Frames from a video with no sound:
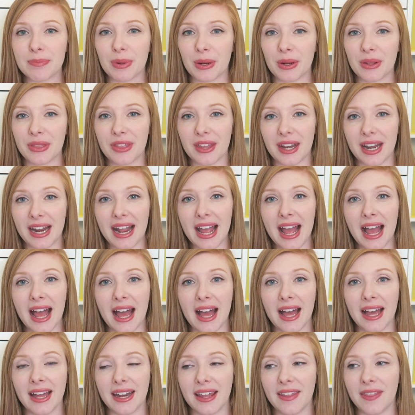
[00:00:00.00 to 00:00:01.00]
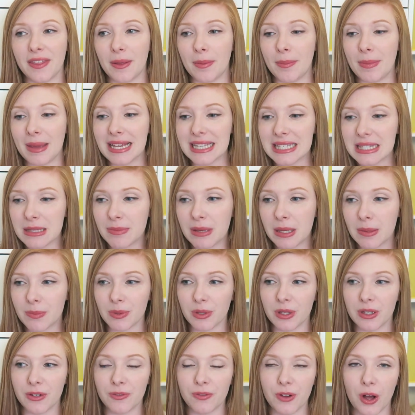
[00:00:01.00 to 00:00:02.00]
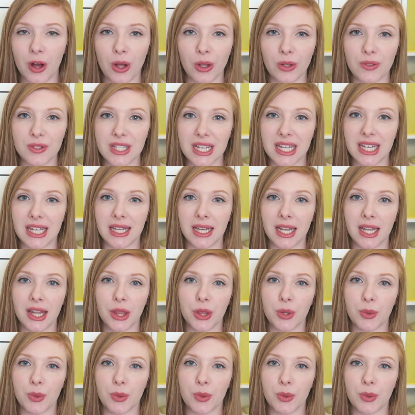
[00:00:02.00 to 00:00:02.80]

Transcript: birth that I had and the amazing people involved in